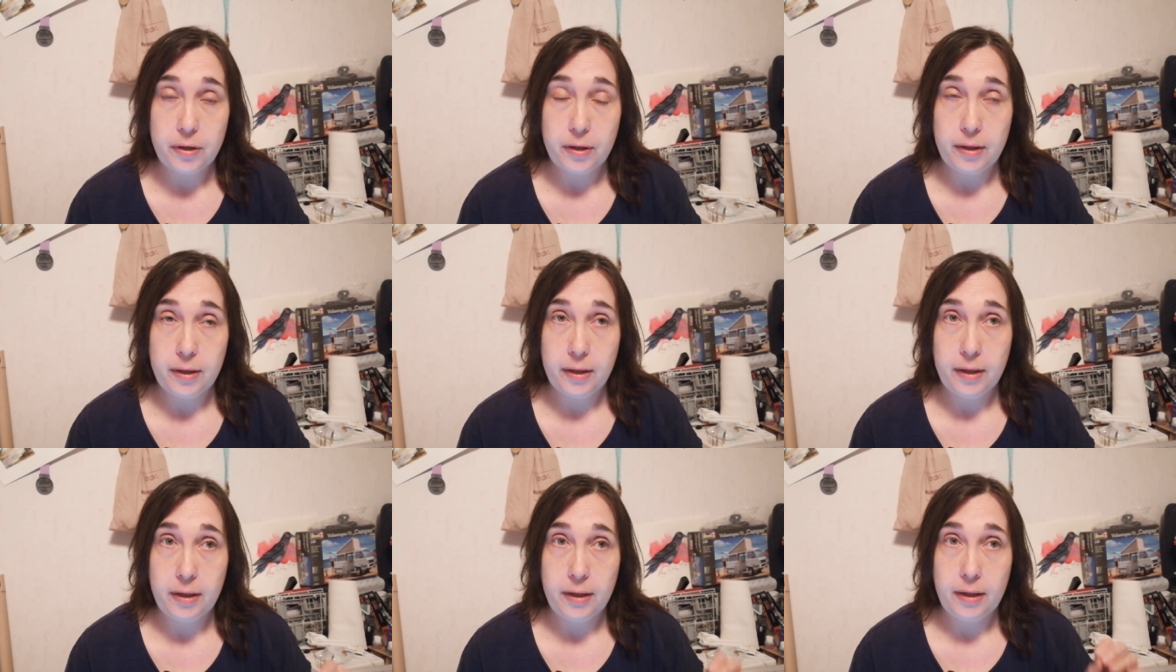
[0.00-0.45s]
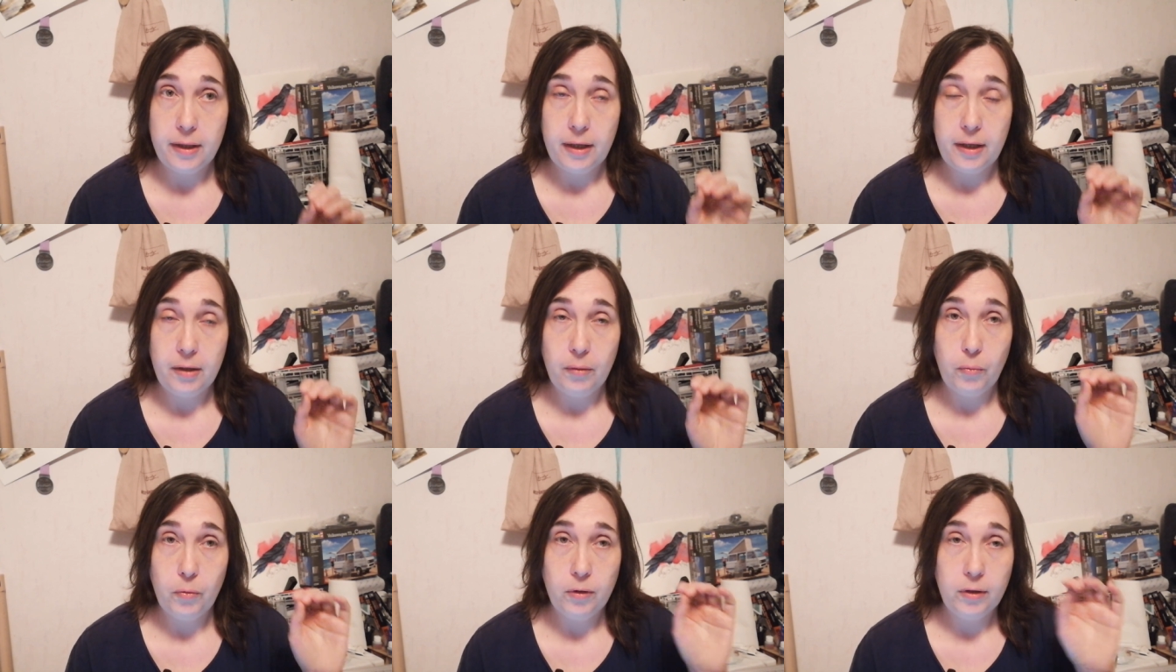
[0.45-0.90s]
and
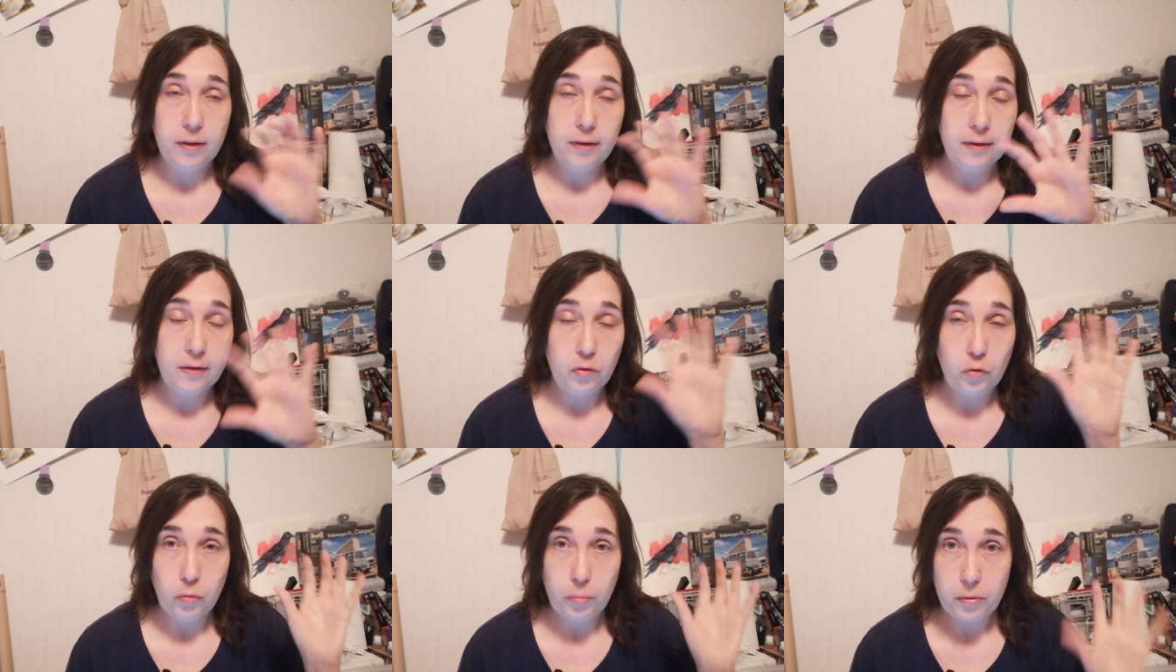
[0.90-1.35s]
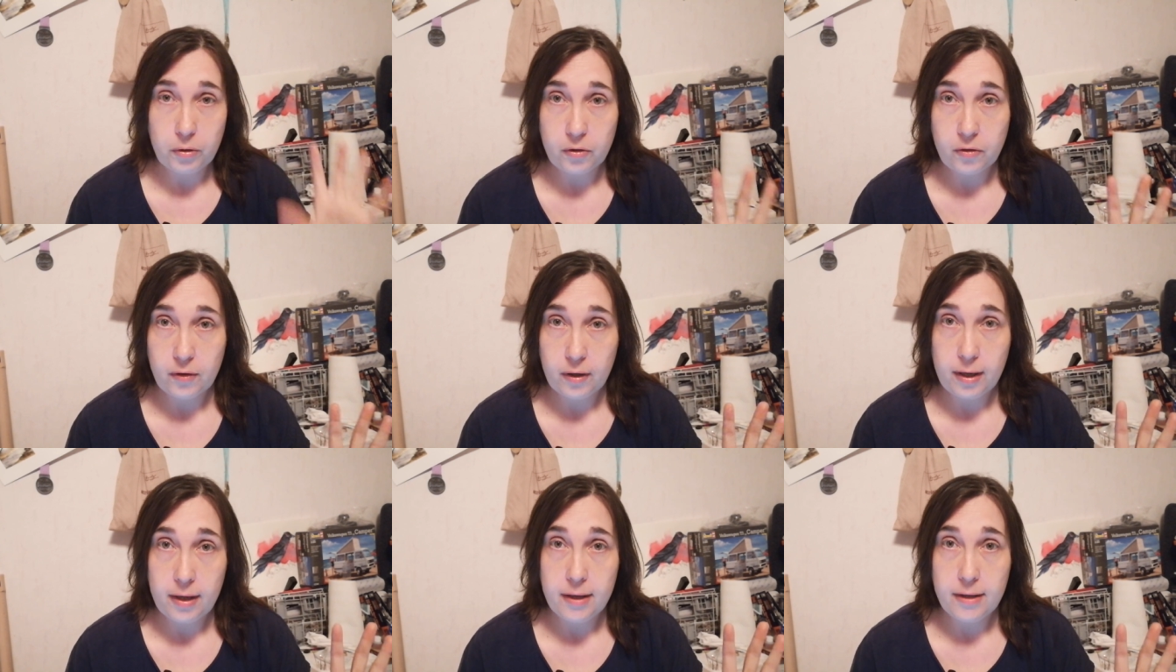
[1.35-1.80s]
I wanted it
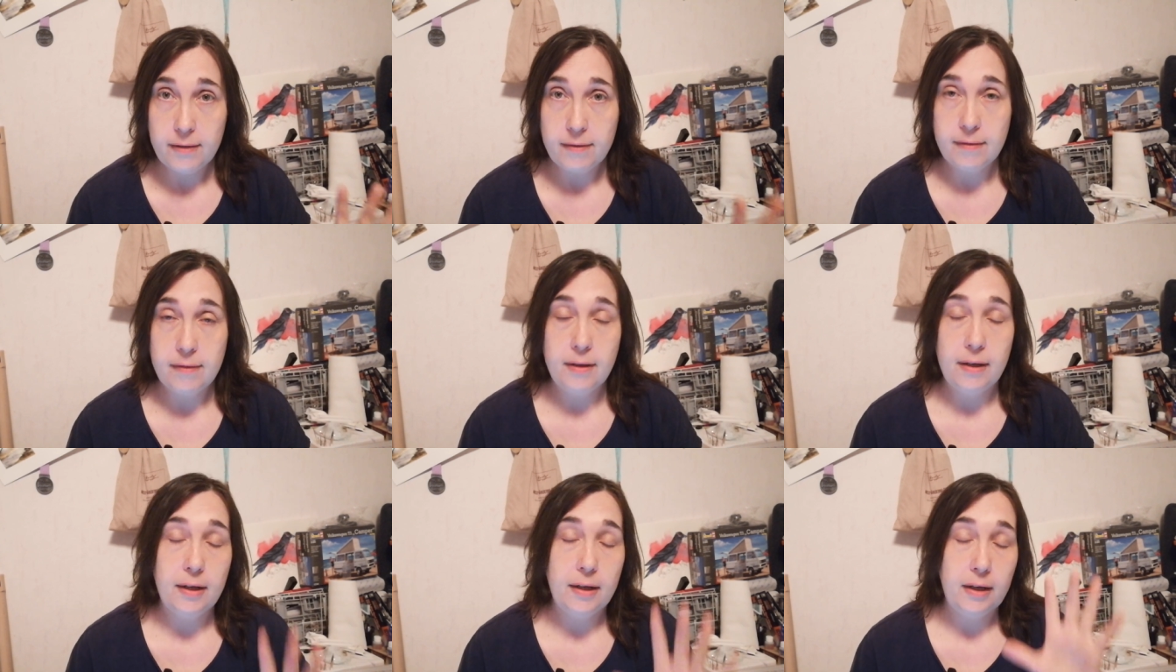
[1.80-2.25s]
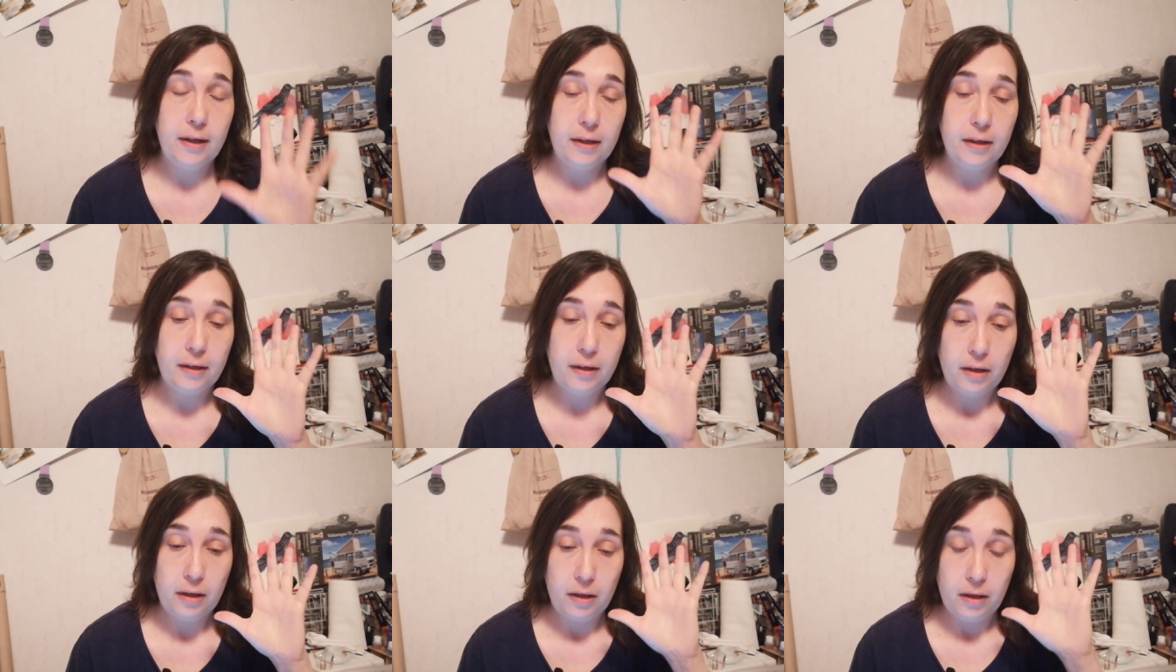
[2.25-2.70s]
supersized, and
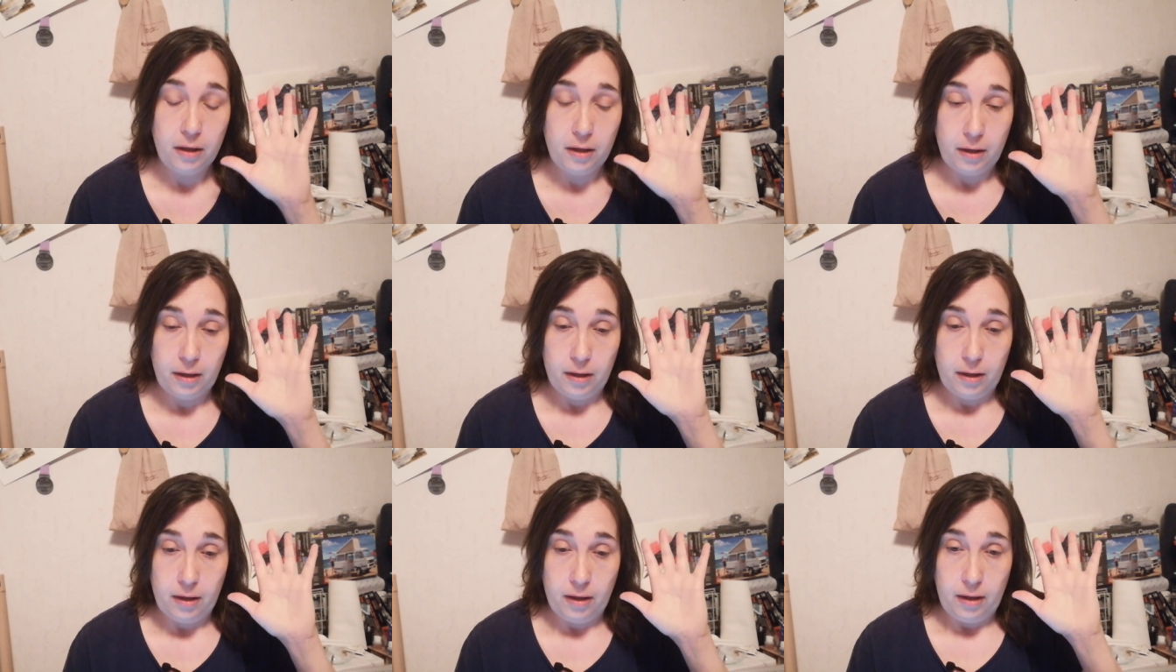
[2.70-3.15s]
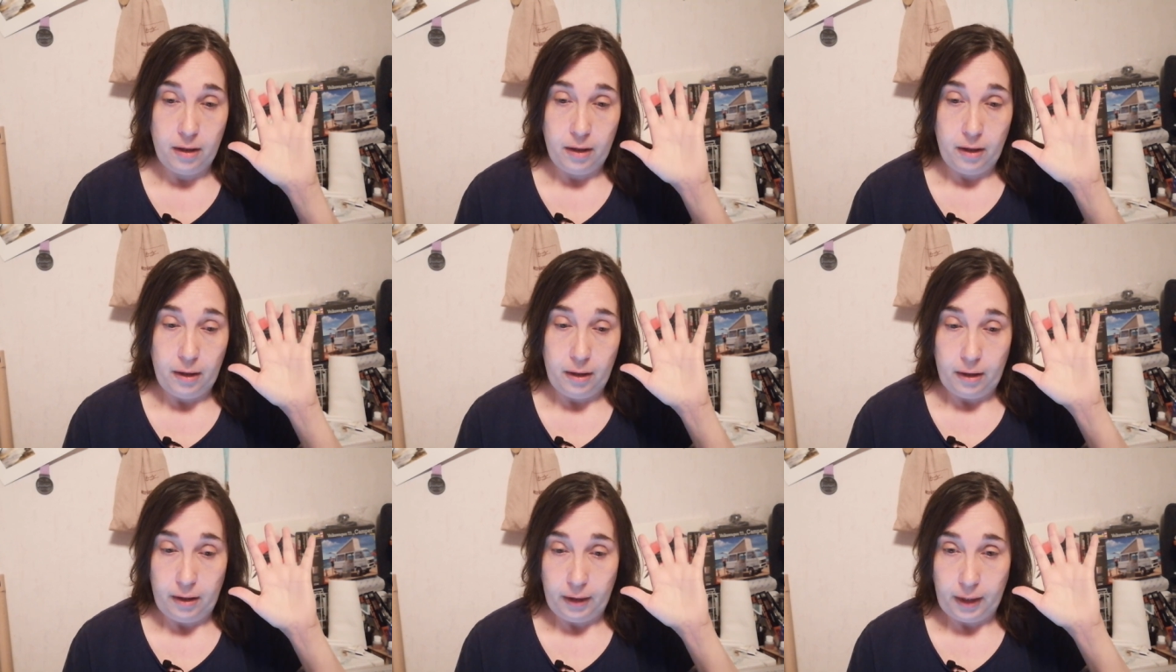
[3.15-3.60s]
I
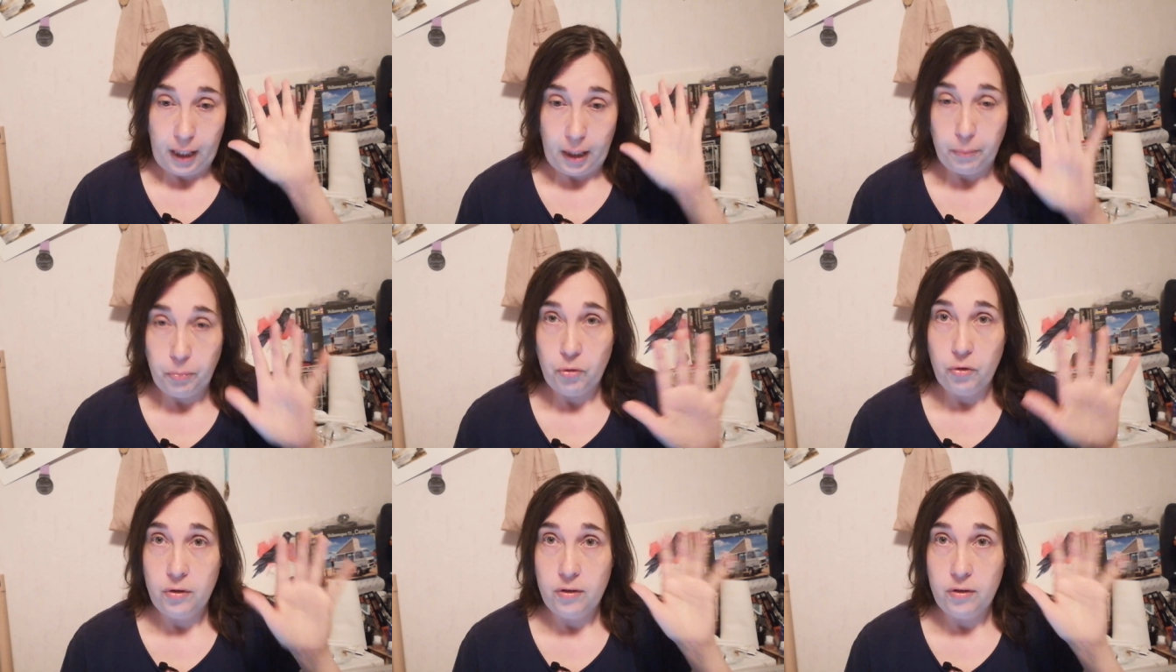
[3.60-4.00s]
came to